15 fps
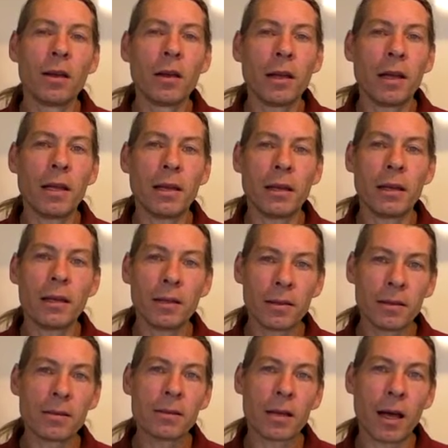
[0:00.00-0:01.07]
an
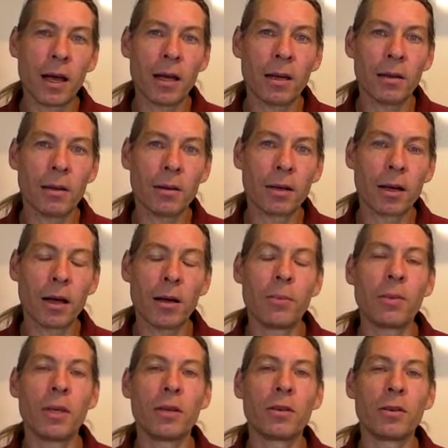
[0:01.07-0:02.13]
insight
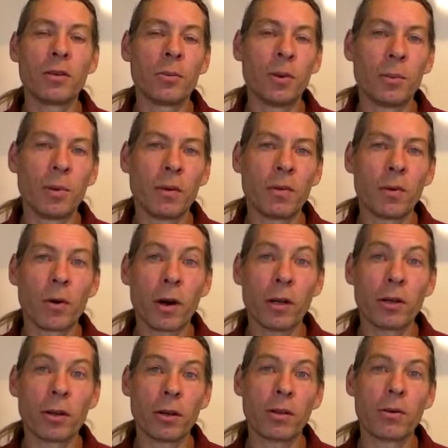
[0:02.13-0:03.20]
coming to me before
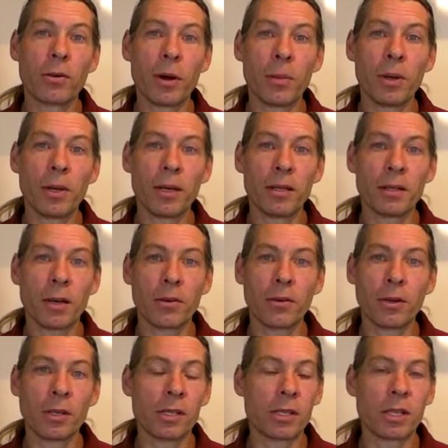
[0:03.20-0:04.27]
I took the remedies that
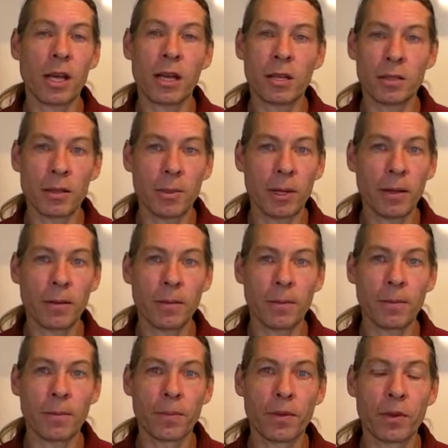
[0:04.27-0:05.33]
really changed me.
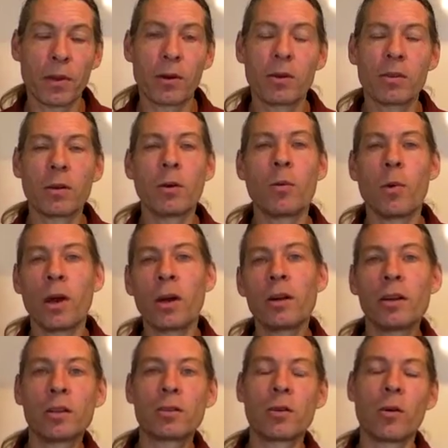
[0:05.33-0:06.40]
So there was an
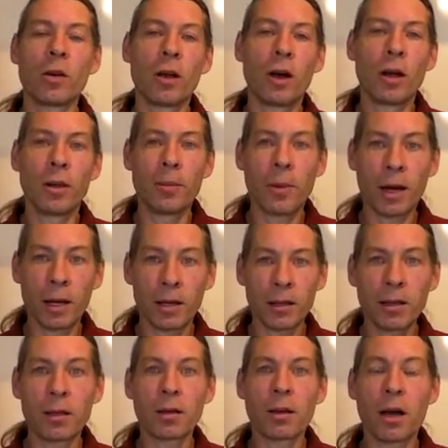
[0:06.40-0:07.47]
awareness going on in my
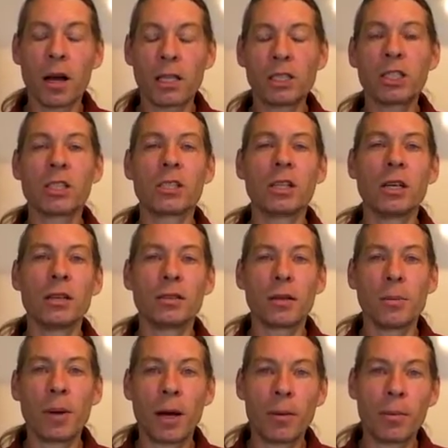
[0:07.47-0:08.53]
consciousness
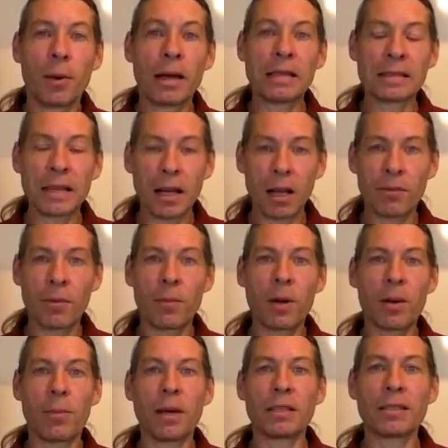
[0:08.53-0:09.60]
about myself,
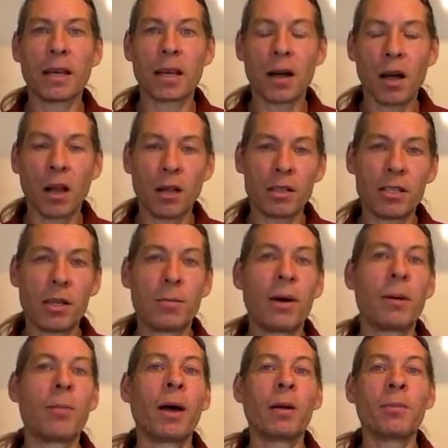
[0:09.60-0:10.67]
about my psychology,
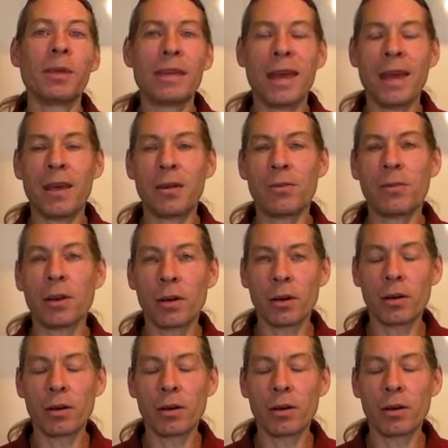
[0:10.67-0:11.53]
about my behavior